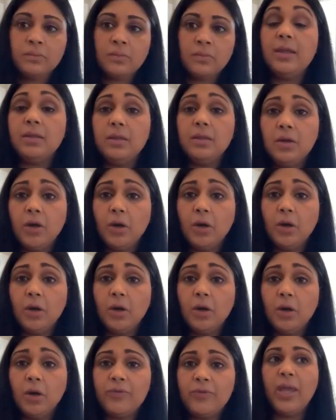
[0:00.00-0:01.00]
And,
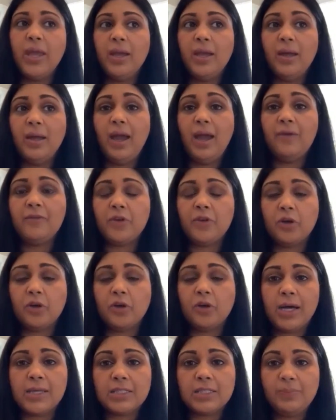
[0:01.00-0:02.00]
if you can't have
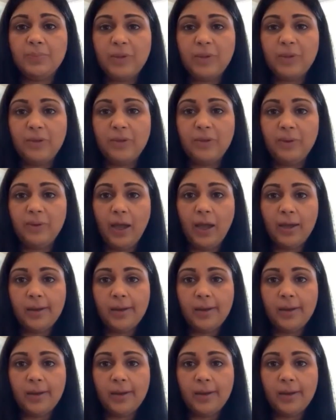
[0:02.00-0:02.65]
your classes be